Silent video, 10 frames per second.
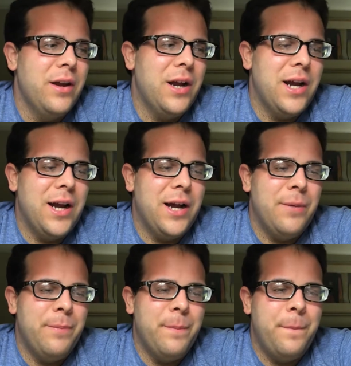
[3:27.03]

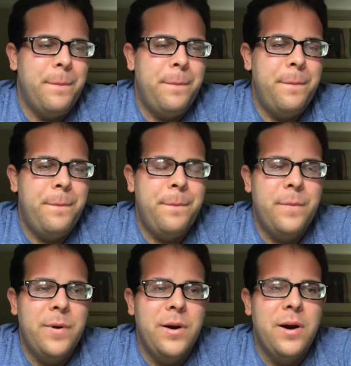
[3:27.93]

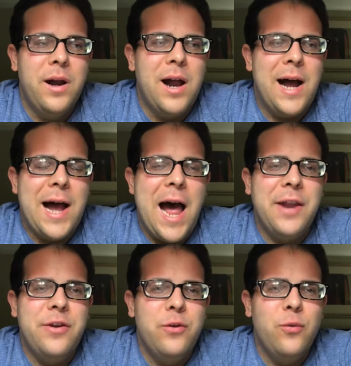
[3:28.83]
I
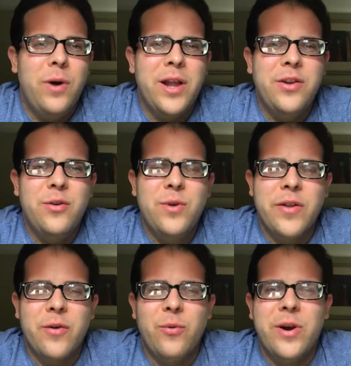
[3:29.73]
do want to do
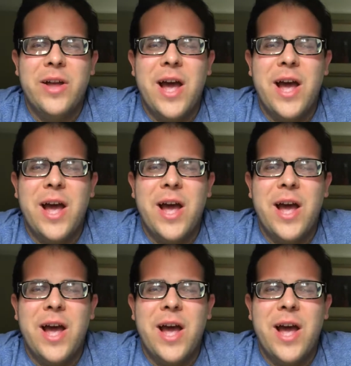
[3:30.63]
another one.